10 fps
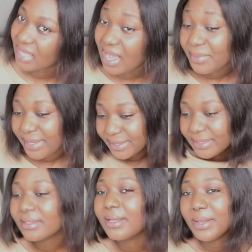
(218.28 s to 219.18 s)
I beg,
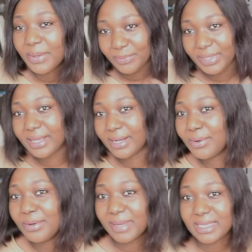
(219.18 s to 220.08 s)
bring
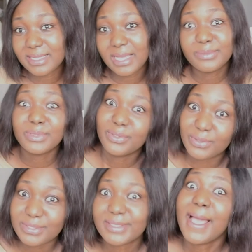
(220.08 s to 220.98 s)
and come my side
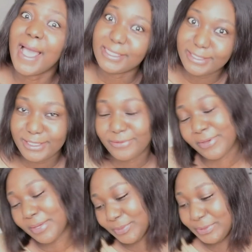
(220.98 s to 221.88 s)
because I still they
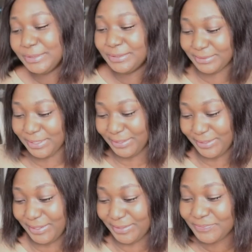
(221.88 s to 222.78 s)
find money.
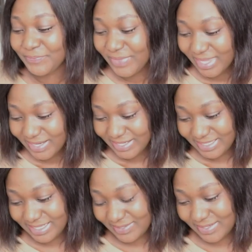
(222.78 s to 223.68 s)

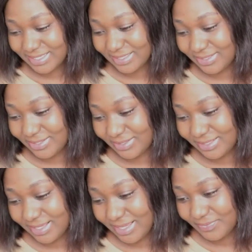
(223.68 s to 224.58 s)
The next person
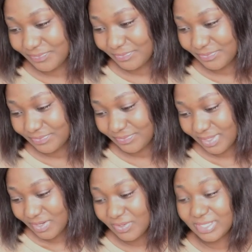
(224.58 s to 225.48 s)
talks, say,
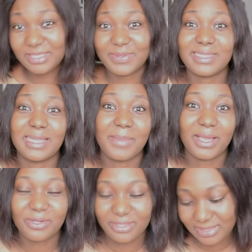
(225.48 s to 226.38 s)
okay, this person are
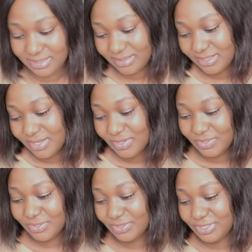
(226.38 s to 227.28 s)
my cousin.
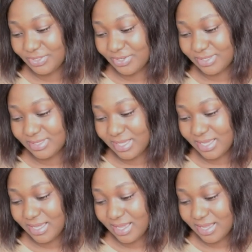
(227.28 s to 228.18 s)
So she talks,
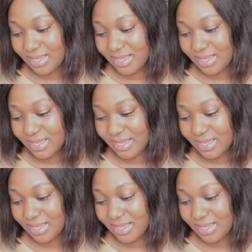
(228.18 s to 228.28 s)
say,